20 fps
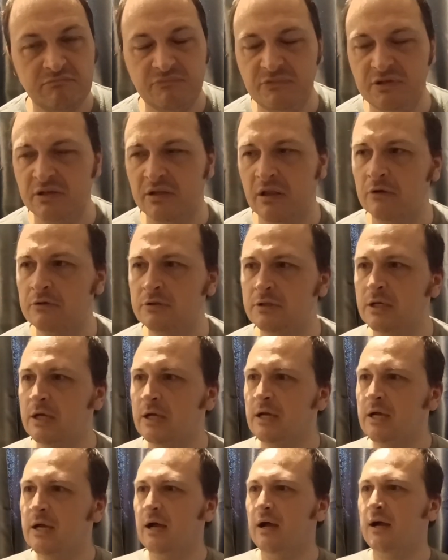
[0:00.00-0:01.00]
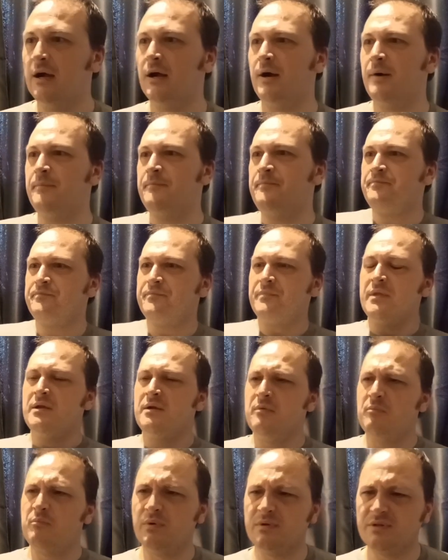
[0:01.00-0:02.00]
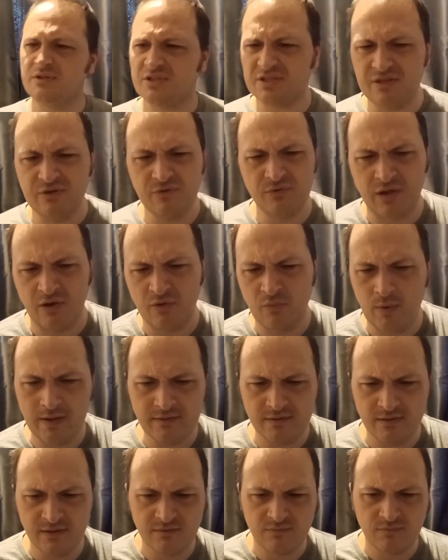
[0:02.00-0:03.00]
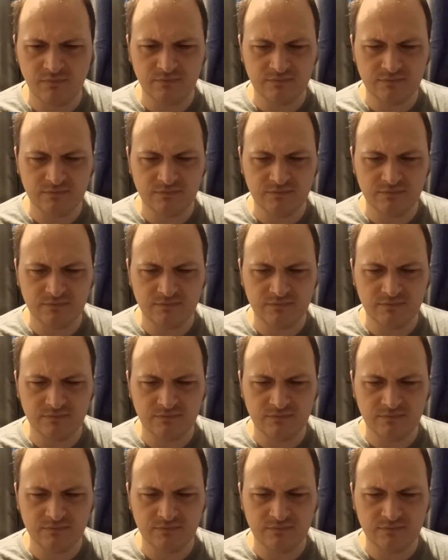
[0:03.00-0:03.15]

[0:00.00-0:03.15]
You know, um, but still though, when the